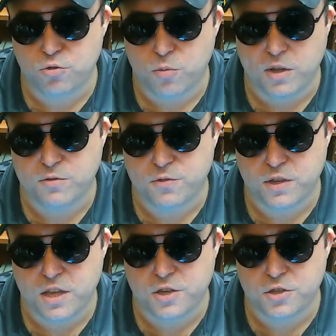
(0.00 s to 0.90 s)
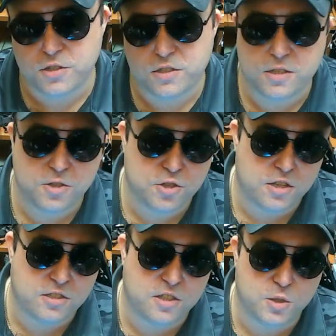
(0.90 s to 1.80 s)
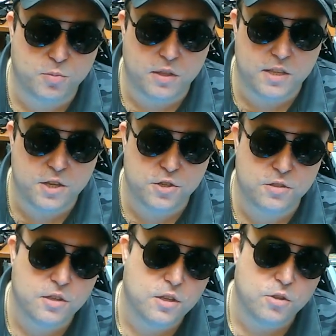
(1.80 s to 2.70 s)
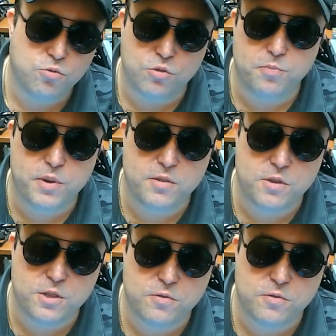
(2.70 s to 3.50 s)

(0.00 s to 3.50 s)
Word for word: no modifications, it's just explanation to the previous